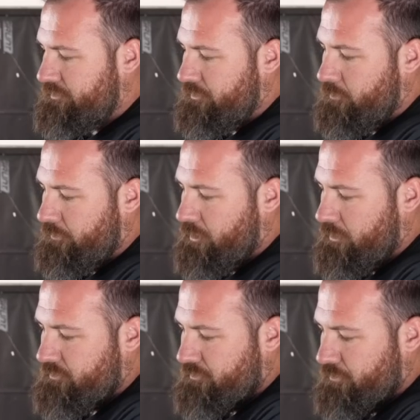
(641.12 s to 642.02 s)
steering wheel that
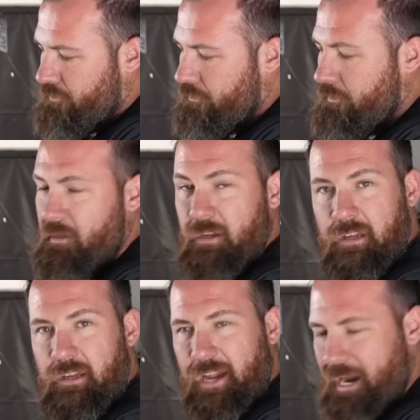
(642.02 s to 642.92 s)
goes through
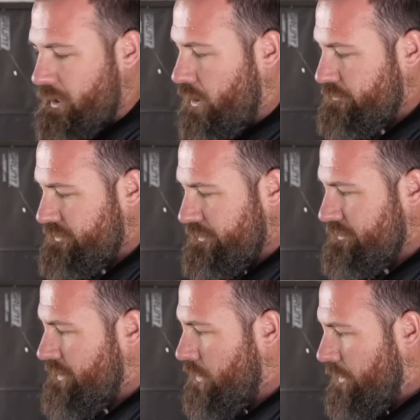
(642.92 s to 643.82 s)
and holds it.
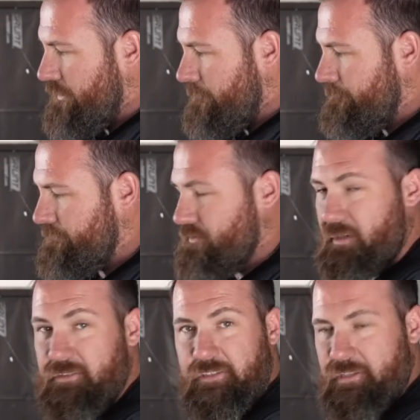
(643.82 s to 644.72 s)
There's no other
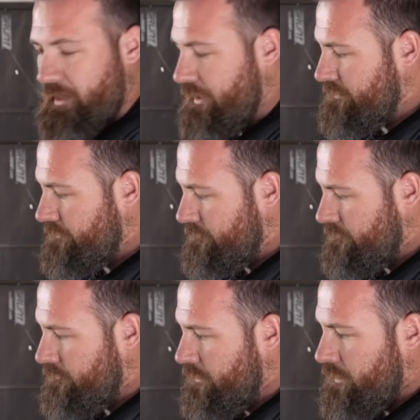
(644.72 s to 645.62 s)
sort of disconnect
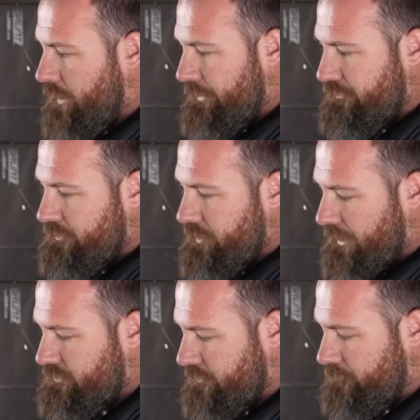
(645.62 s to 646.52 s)
other than
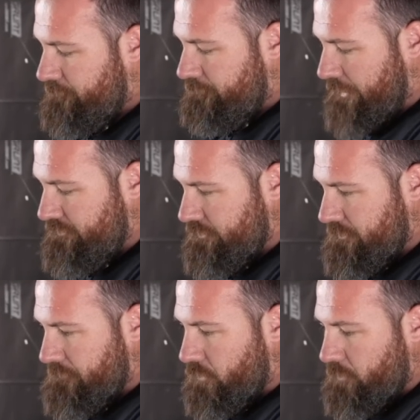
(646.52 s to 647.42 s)
actually basically
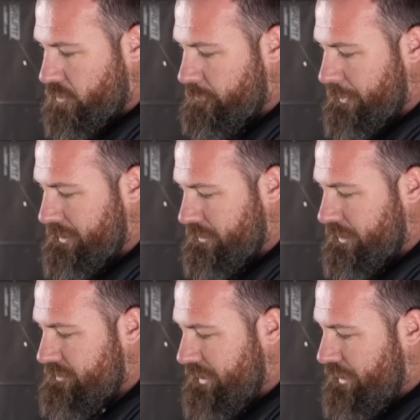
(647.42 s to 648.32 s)
deforming or bending
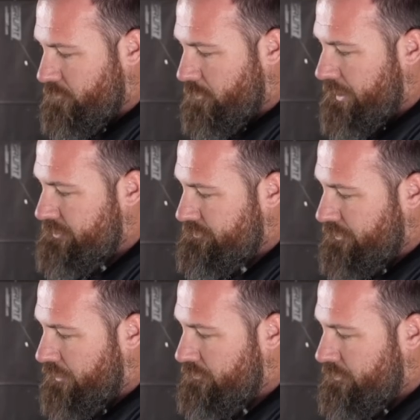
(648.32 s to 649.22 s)
these out of the way.
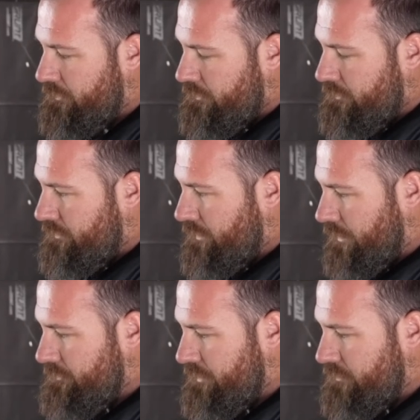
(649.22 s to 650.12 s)
So
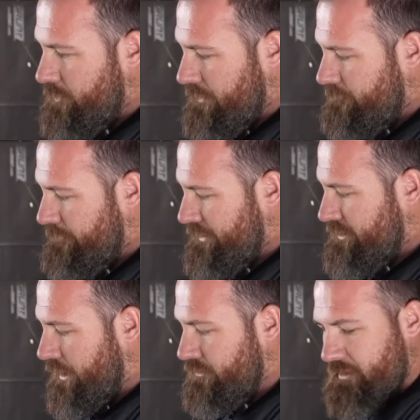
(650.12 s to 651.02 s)
yeah, they're a bit
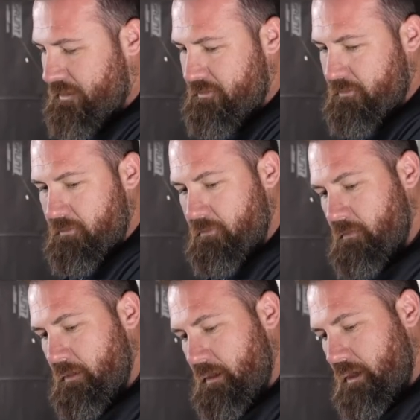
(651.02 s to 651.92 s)
challenging to do.
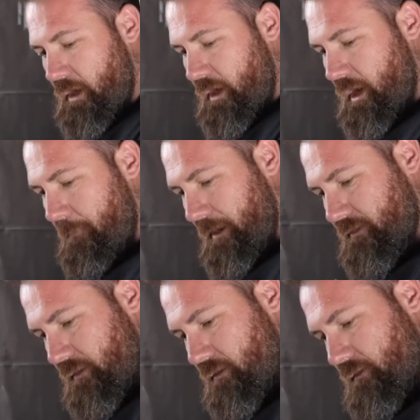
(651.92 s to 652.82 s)
And I ended up
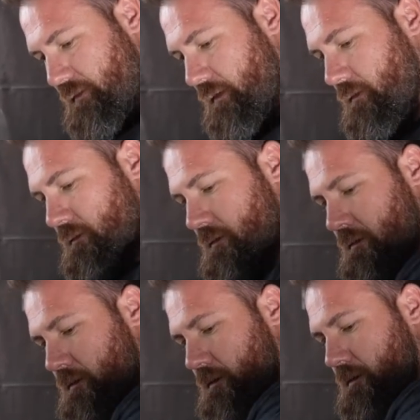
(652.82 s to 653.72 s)
actually using
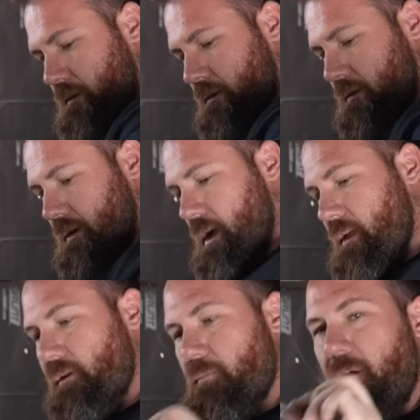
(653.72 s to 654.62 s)

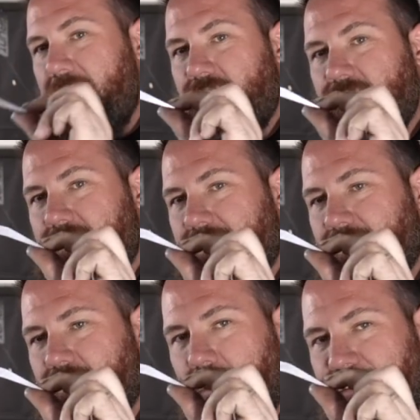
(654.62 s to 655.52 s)
a little brake
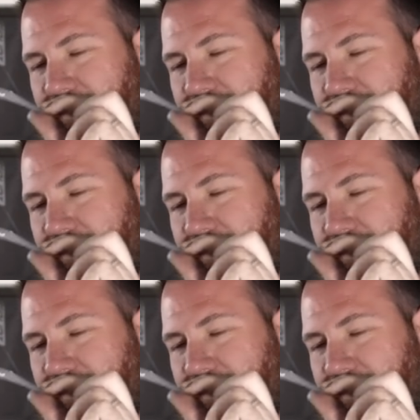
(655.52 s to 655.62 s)
adjusting tool I